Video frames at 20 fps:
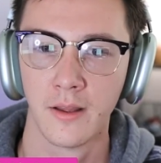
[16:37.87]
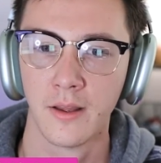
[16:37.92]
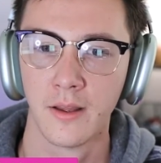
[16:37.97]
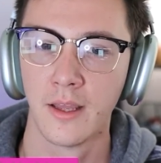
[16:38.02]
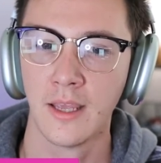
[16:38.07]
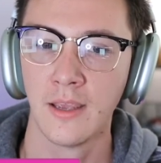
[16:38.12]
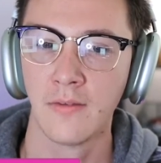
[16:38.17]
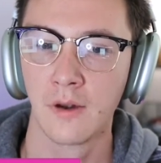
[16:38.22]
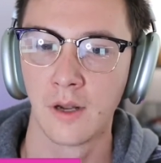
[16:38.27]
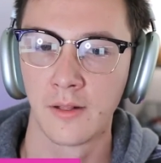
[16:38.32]

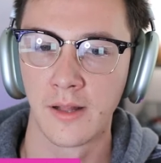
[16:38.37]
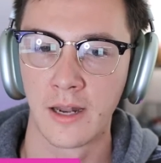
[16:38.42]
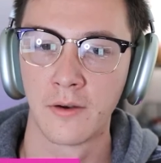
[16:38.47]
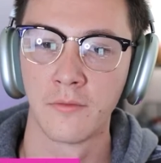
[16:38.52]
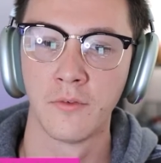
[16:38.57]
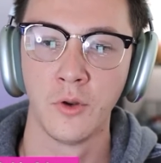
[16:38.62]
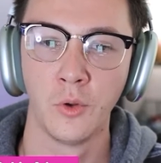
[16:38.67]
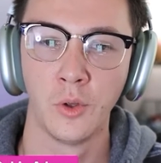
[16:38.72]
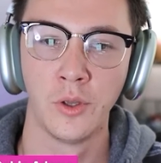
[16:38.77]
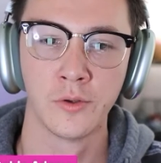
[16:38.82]
even a lot of
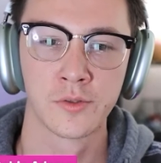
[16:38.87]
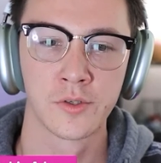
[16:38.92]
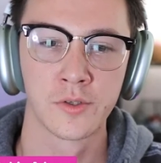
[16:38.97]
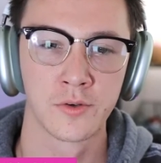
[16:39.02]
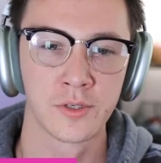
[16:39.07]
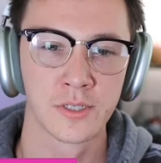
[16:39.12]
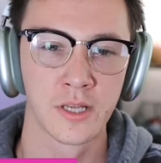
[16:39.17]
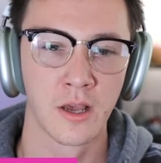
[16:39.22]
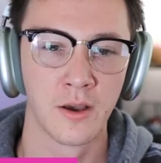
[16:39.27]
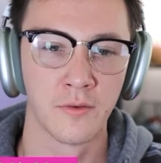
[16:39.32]
new
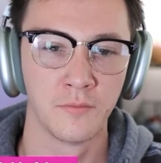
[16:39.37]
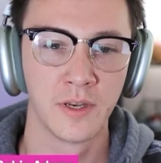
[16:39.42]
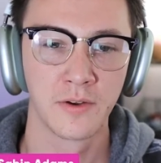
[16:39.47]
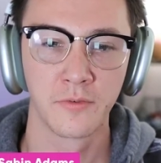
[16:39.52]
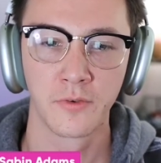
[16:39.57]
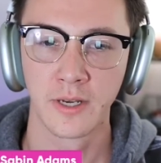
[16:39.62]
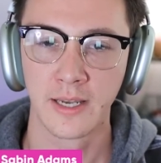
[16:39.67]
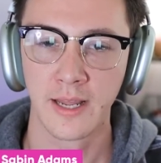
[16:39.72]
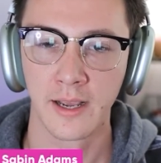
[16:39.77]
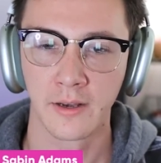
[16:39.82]
users of
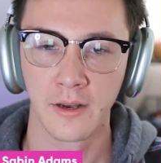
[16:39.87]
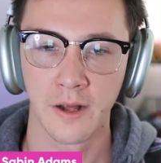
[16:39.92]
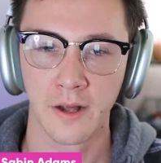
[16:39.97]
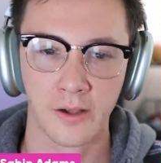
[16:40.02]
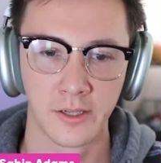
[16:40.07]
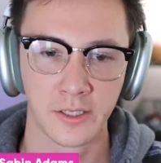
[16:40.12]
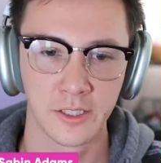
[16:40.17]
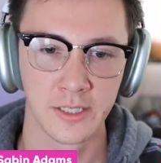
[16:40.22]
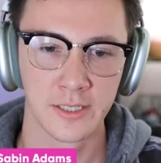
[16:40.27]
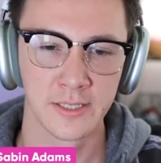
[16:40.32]
different
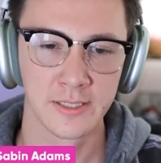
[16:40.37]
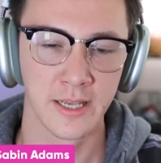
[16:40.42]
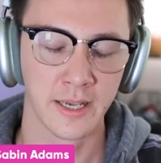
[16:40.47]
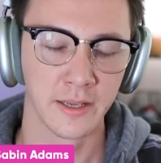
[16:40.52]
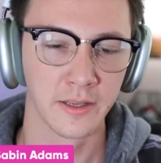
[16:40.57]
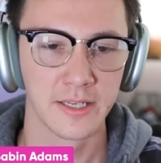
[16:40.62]
technologies like